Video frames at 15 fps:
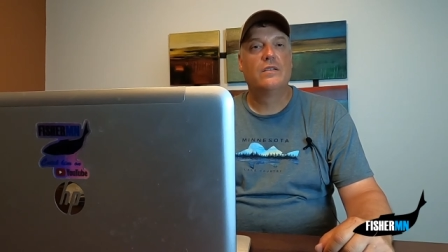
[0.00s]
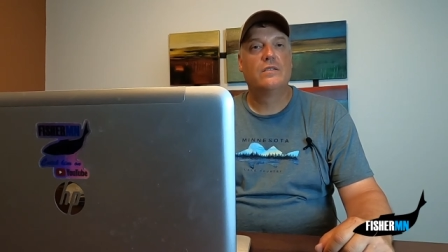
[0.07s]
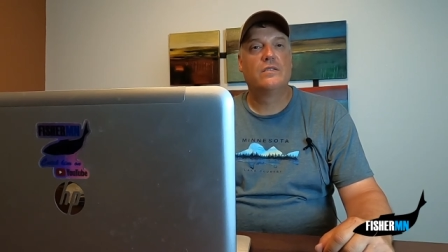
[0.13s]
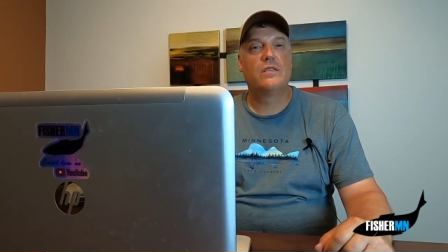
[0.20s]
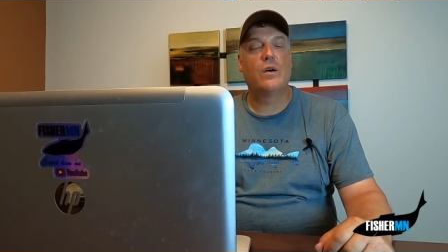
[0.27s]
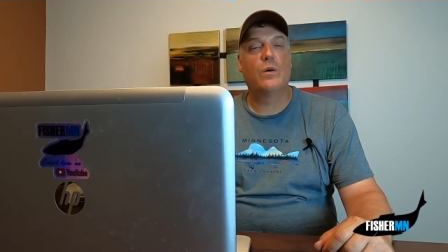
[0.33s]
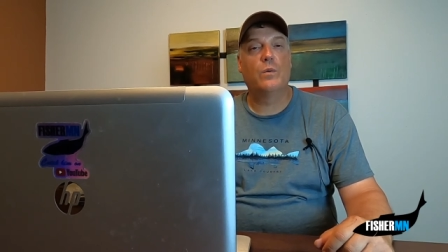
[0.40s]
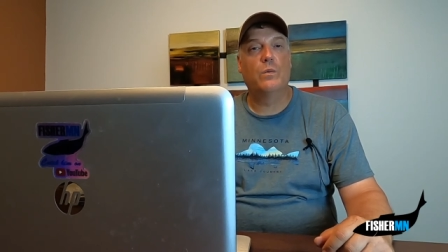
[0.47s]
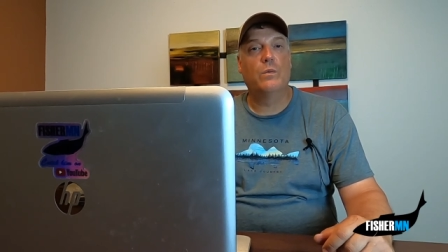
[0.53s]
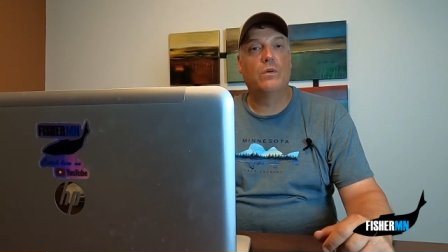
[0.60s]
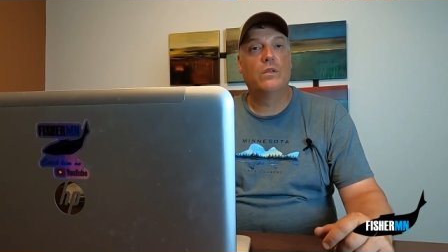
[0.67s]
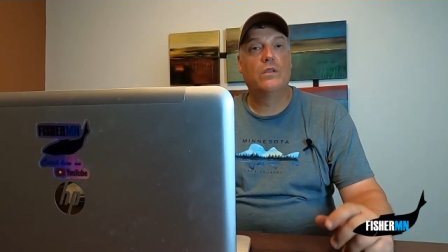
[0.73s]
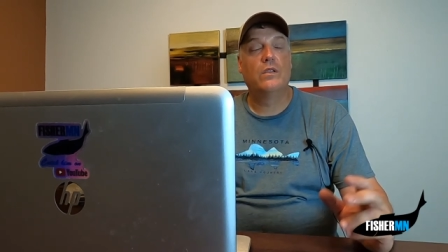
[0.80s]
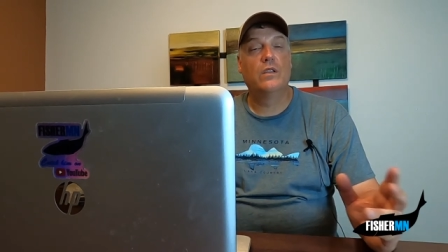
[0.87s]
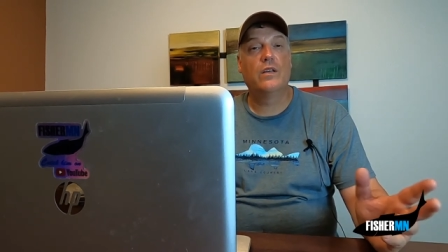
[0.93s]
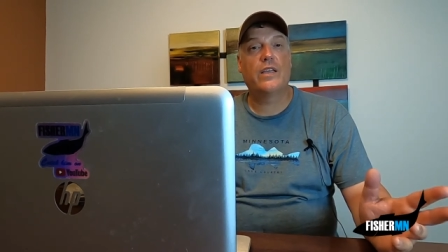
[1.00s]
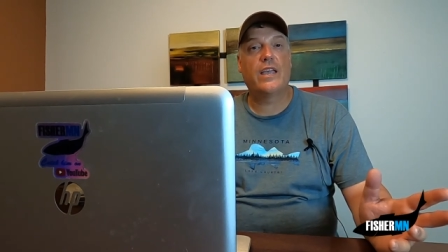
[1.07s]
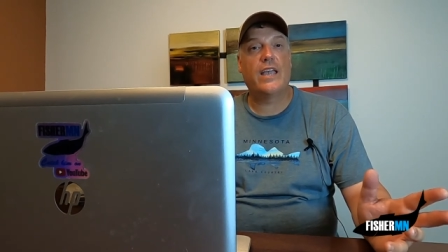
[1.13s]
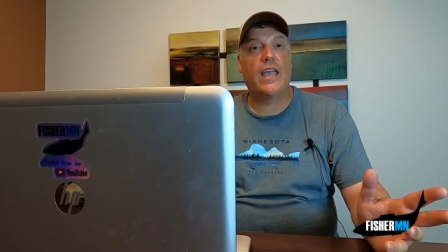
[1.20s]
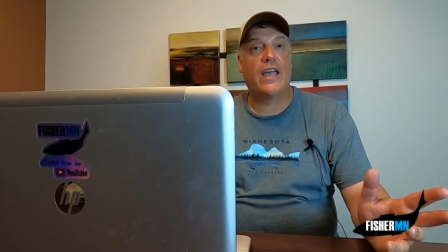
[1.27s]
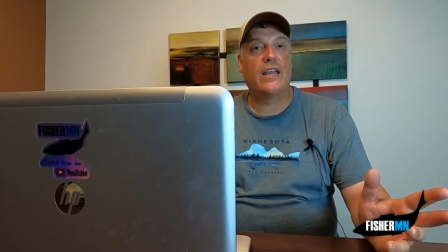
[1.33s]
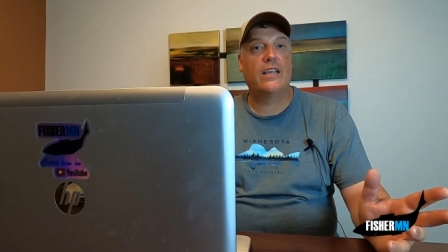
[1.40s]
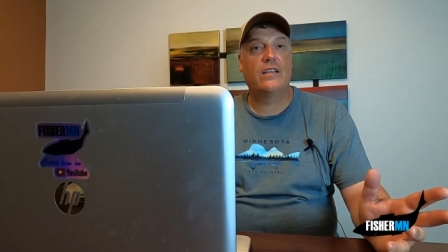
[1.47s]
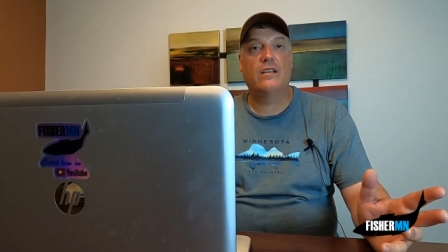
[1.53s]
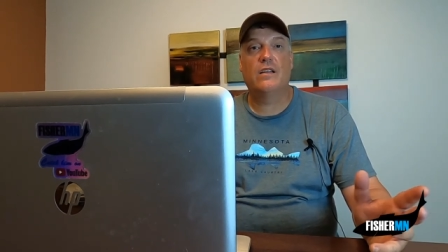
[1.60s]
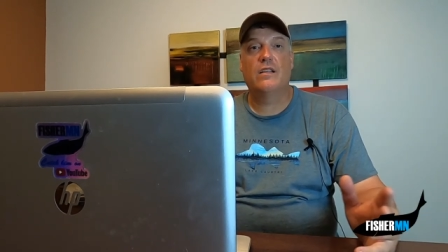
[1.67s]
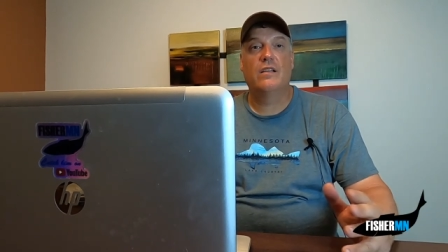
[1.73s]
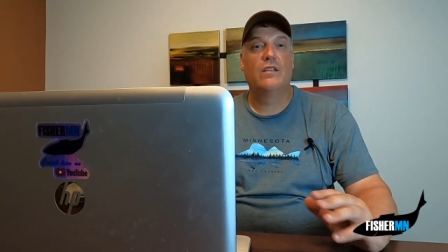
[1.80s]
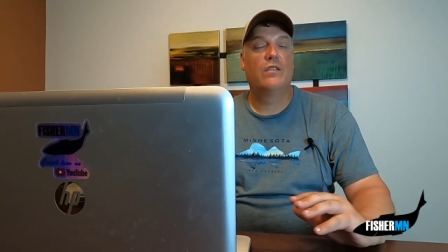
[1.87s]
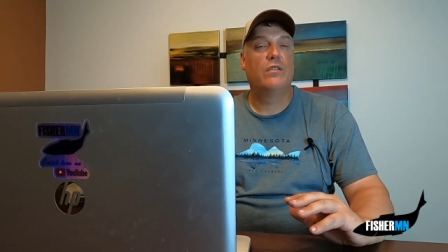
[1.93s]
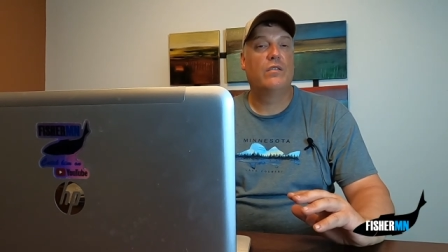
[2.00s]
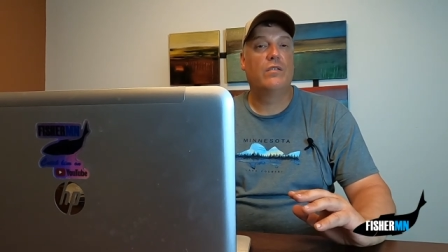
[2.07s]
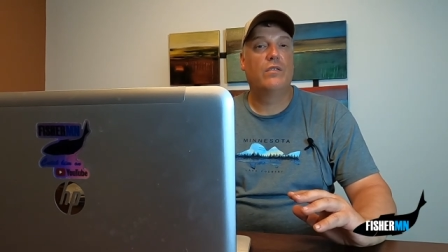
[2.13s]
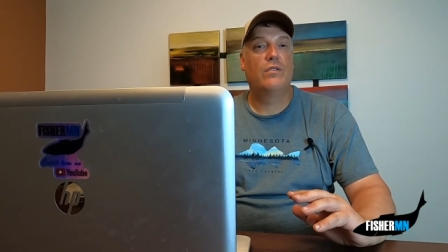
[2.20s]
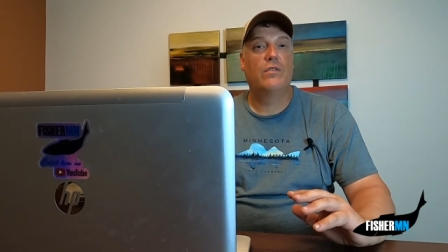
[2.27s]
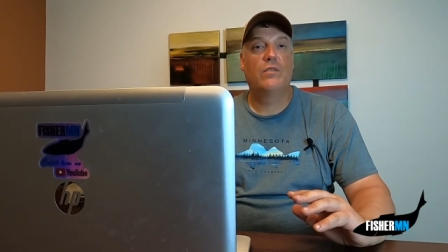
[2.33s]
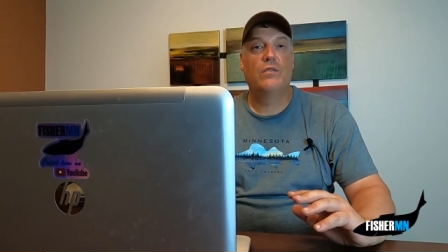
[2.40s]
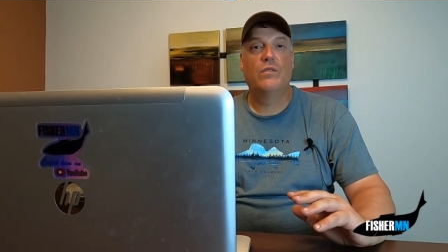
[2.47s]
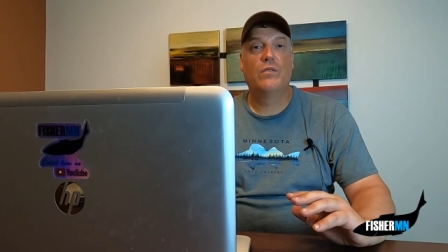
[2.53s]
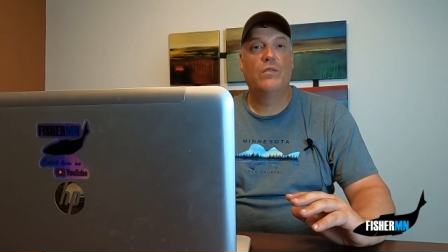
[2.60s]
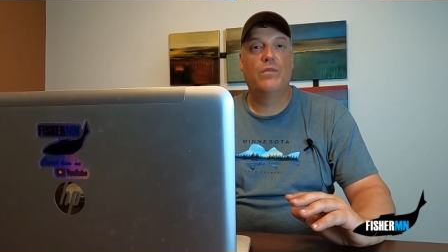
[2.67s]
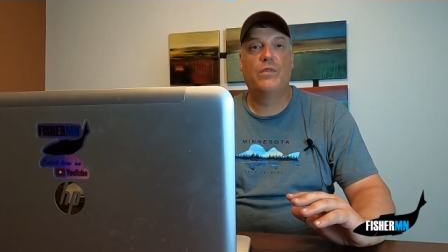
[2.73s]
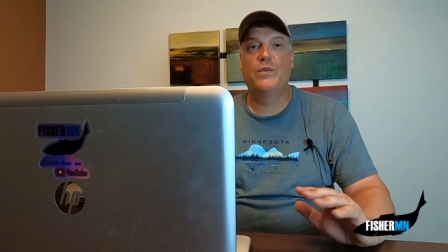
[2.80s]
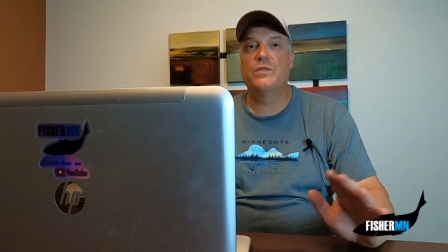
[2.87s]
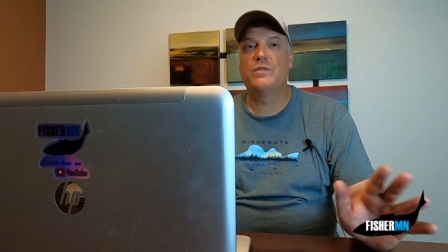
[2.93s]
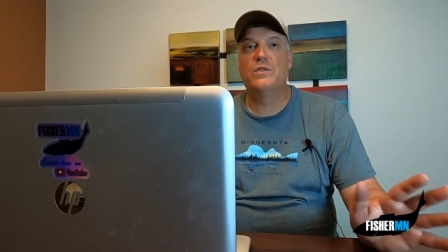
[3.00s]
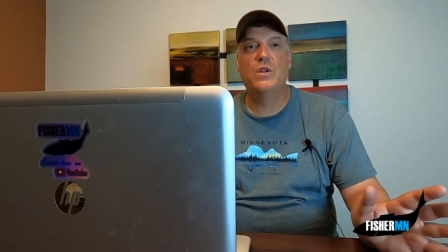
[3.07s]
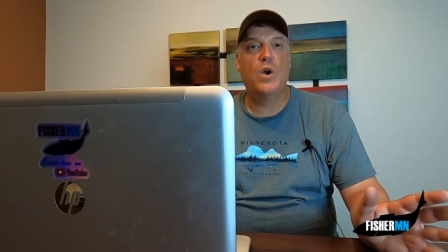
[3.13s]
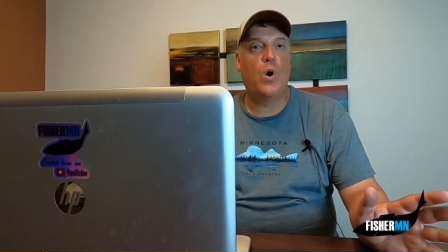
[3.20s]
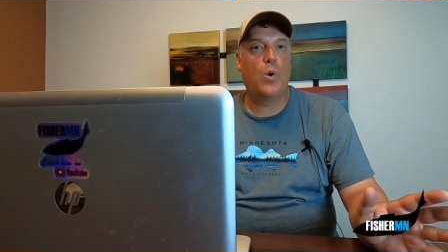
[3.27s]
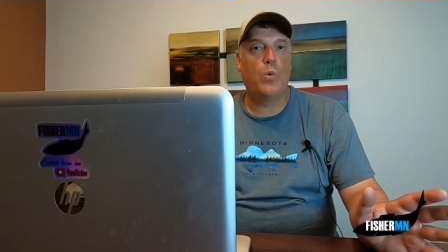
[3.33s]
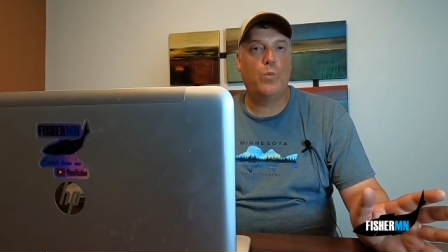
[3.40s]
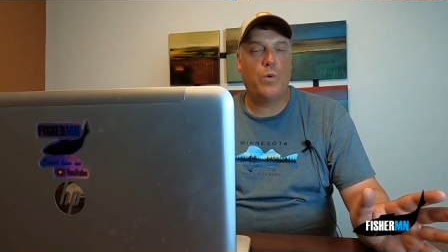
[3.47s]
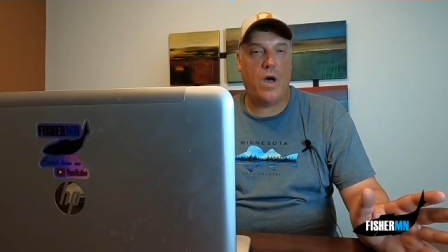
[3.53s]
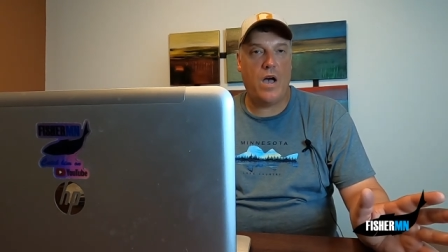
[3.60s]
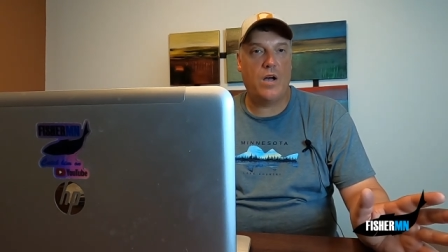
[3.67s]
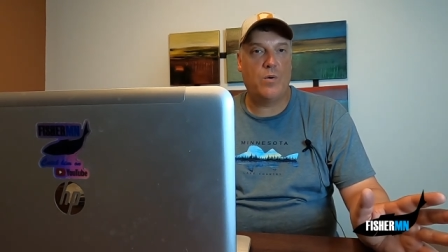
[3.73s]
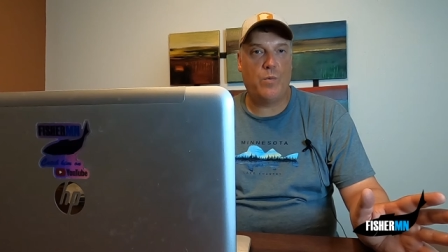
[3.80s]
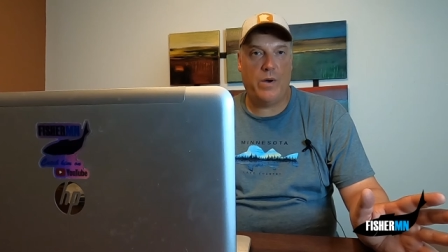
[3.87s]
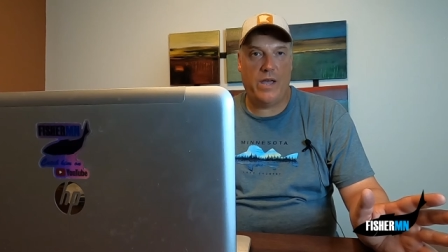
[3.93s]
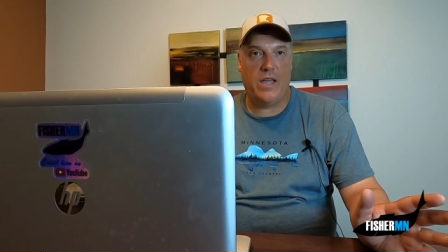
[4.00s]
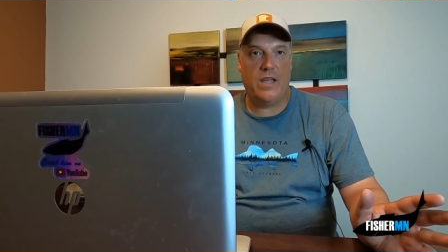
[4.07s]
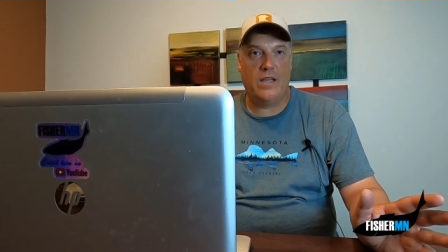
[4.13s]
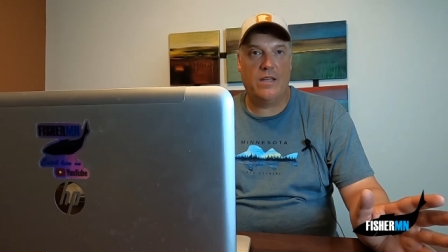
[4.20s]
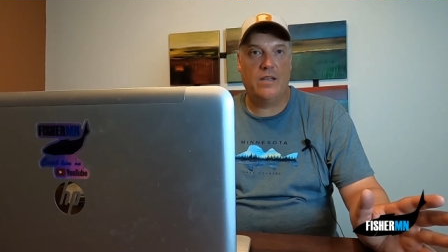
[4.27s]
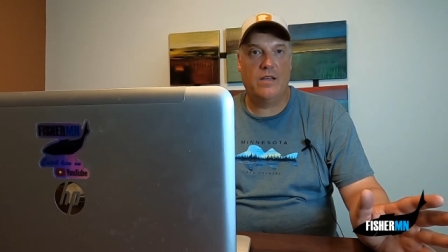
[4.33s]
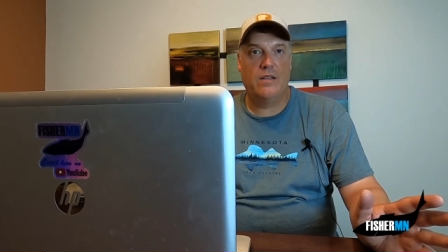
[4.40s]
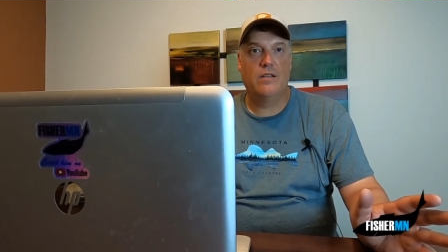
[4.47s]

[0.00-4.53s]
So looking at it, there's no wrong way